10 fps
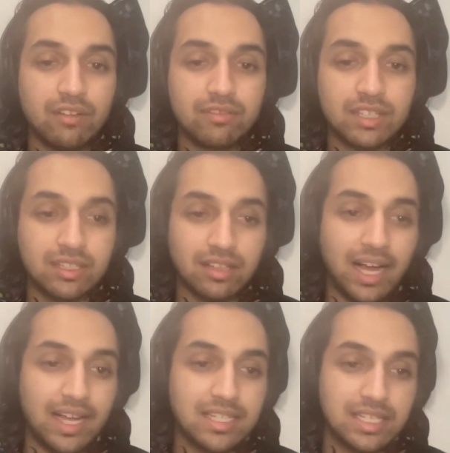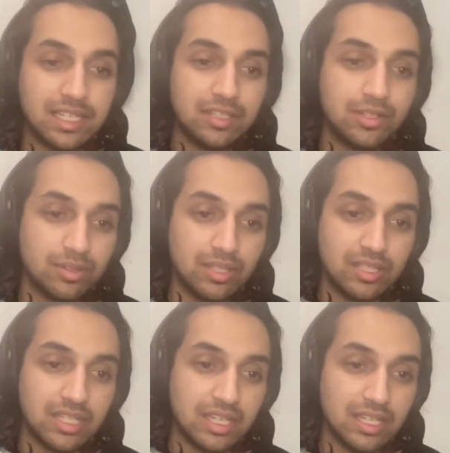of the glass into the
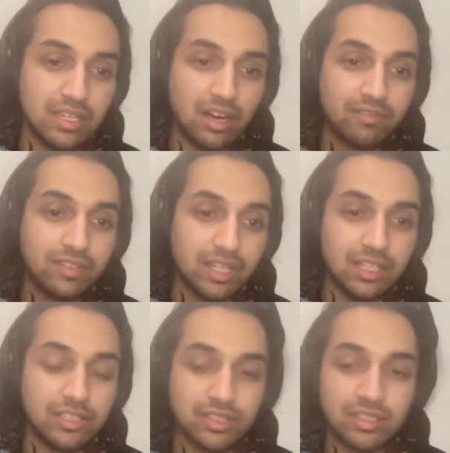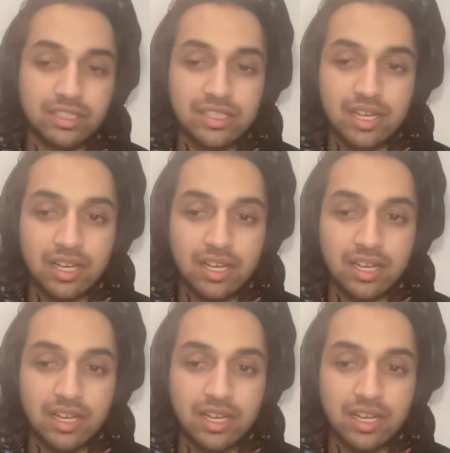scene of the hinterlands?